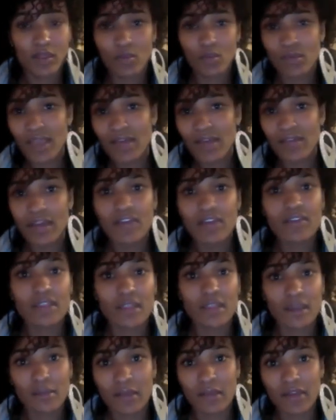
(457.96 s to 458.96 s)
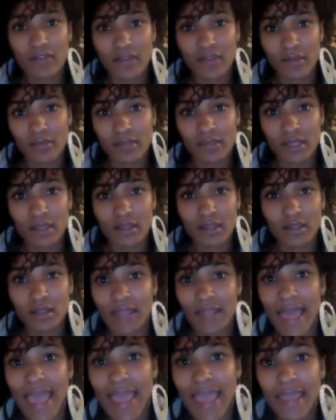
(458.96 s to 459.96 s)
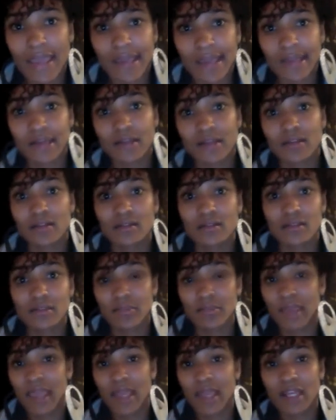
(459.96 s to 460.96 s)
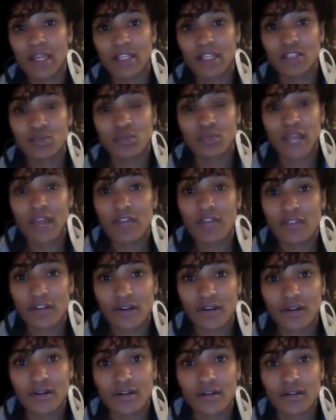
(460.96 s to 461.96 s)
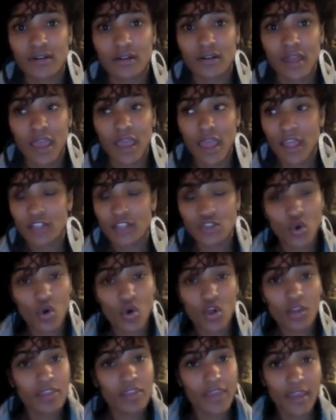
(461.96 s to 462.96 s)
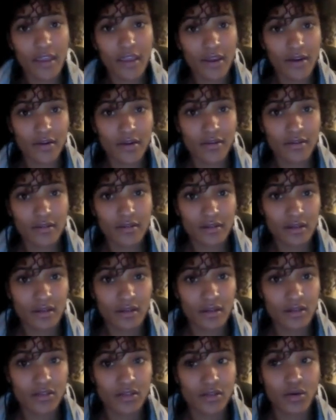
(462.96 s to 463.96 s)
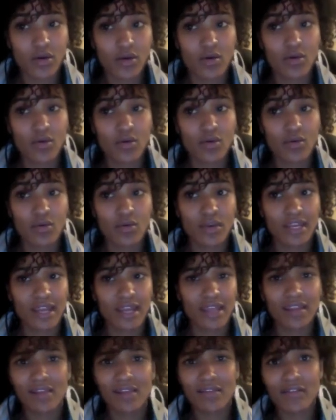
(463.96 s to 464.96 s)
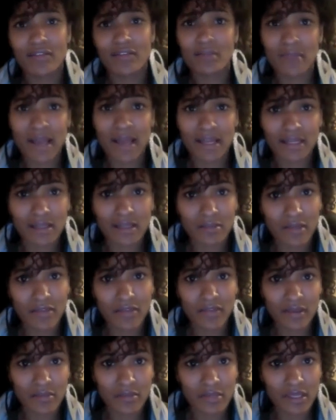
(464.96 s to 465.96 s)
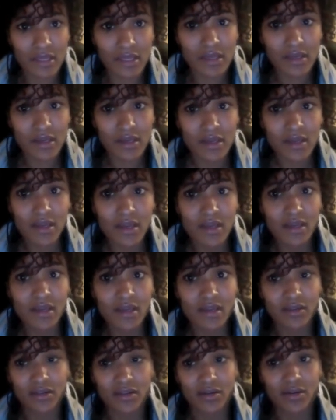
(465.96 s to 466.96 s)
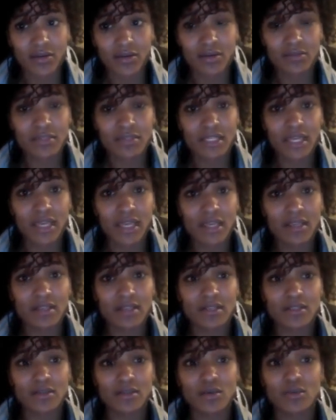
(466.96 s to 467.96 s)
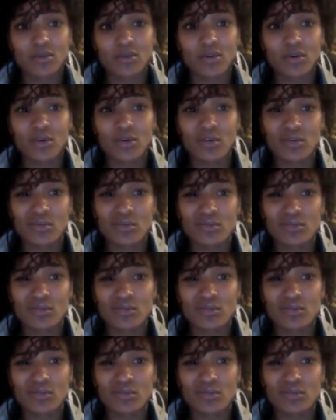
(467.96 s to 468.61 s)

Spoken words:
have everything in my family. Latin, Spanish, whatever. It's all there. So, and I love everybody in my family. You know what I'm saying? So don't